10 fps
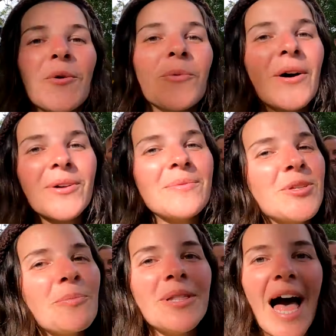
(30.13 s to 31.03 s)
Welcome
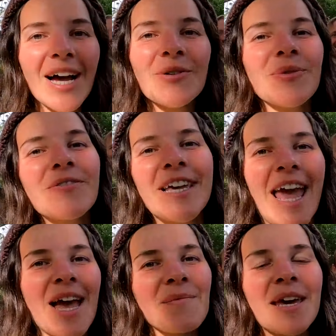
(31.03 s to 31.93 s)
to Black River
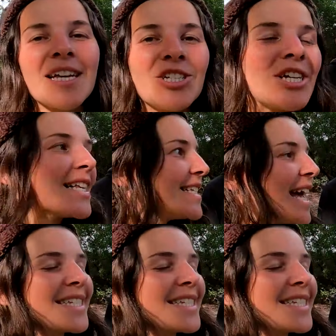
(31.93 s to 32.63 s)
Camping just